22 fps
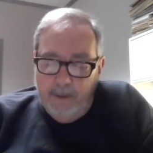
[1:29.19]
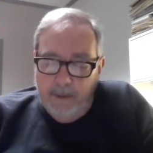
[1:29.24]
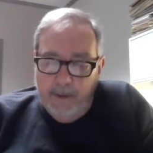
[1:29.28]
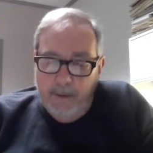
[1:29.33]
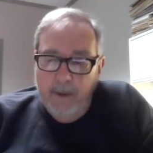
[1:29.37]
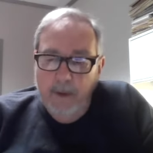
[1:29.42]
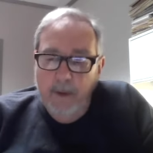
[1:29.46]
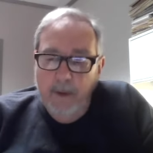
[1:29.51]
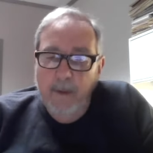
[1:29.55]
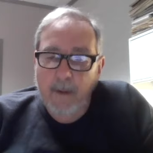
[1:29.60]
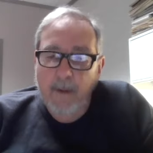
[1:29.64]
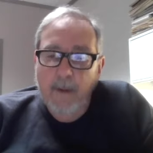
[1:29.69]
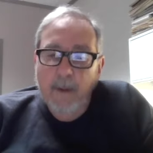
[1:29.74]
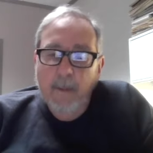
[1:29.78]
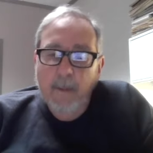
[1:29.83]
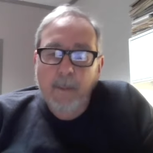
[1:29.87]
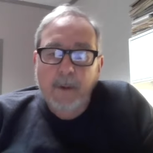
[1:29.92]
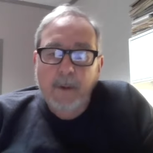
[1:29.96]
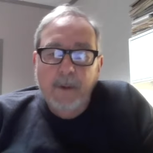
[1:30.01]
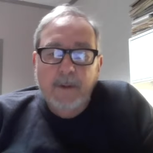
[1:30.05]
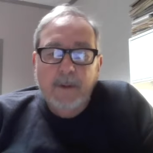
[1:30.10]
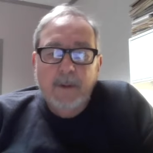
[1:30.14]
Uh,
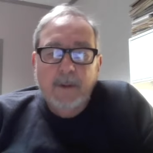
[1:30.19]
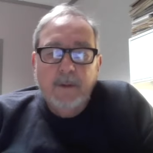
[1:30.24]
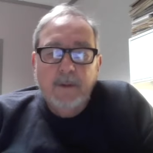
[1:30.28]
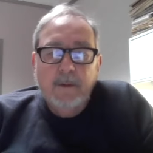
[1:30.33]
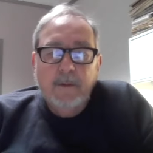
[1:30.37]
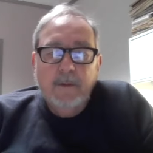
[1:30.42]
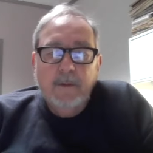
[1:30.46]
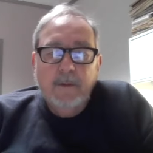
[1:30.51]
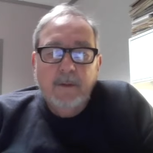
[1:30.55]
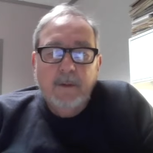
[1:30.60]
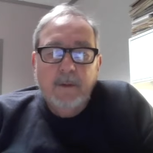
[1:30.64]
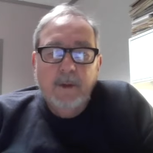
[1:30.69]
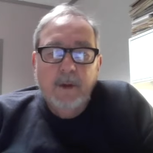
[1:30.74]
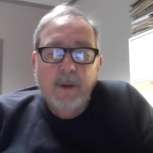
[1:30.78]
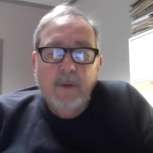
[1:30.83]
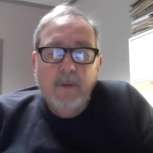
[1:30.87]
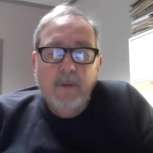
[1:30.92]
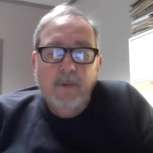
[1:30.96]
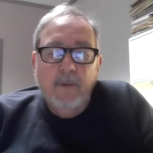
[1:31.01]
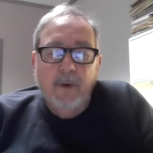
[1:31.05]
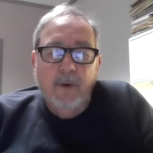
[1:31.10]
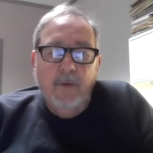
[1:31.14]
but there's uh,
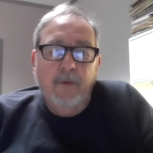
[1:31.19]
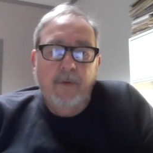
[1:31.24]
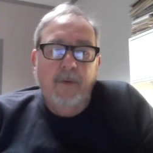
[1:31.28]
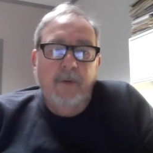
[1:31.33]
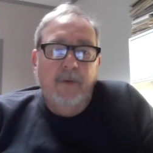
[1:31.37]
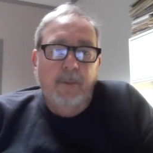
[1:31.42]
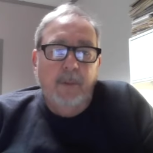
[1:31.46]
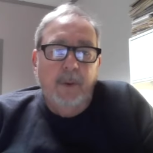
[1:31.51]
controversy